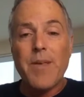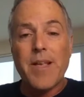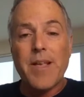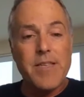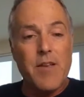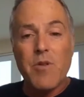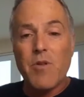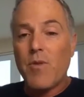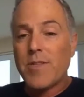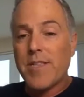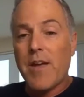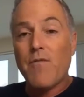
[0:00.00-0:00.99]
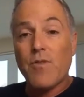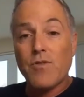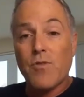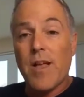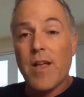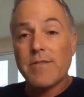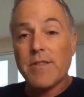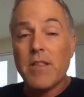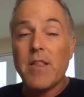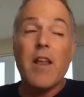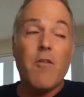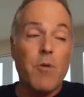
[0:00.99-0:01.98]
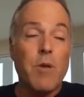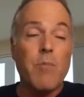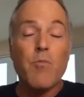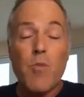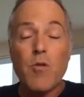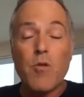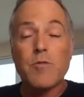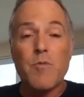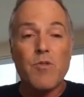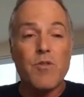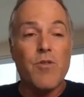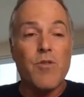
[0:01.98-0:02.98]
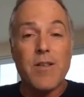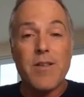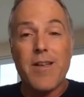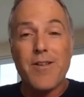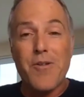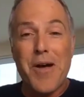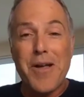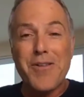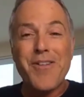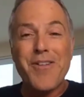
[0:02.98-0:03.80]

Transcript: Because everybody wants that virtual lifestyle. Not everybody, most people do. I know I do.